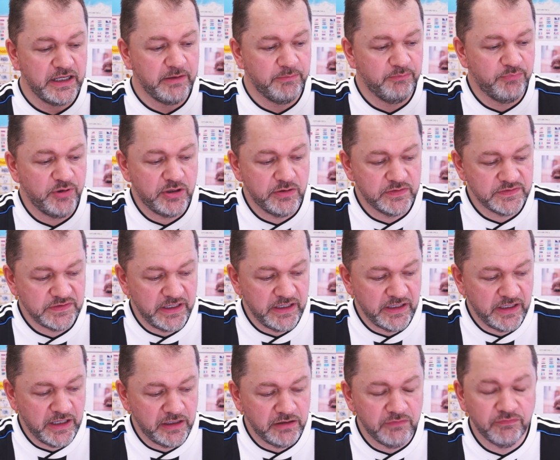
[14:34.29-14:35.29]
because
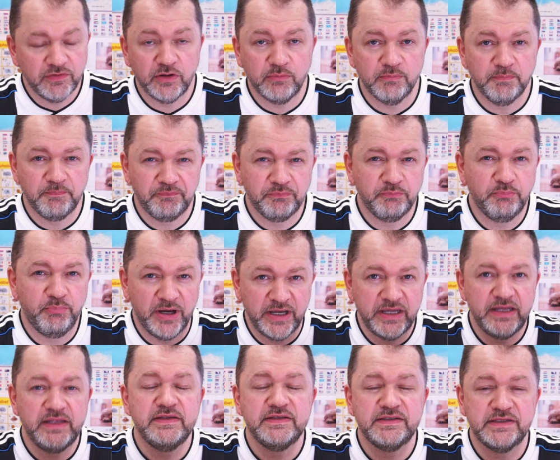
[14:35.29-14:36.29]
it kind of
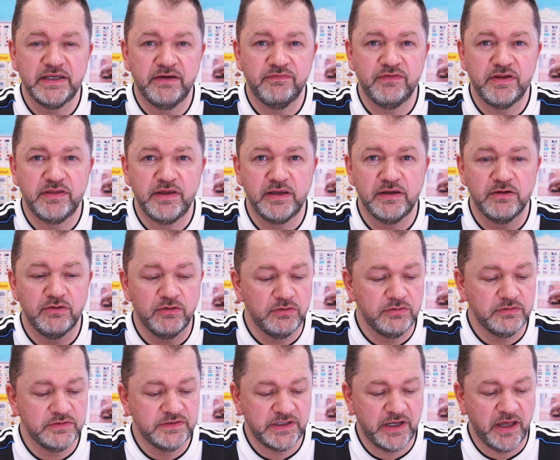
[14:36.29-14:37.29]
binds everything
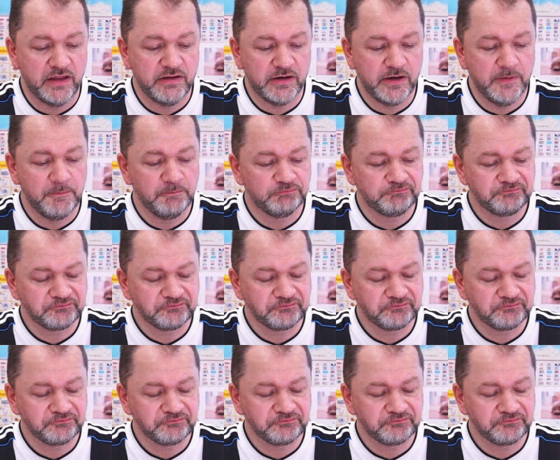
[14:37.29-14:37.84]
all together.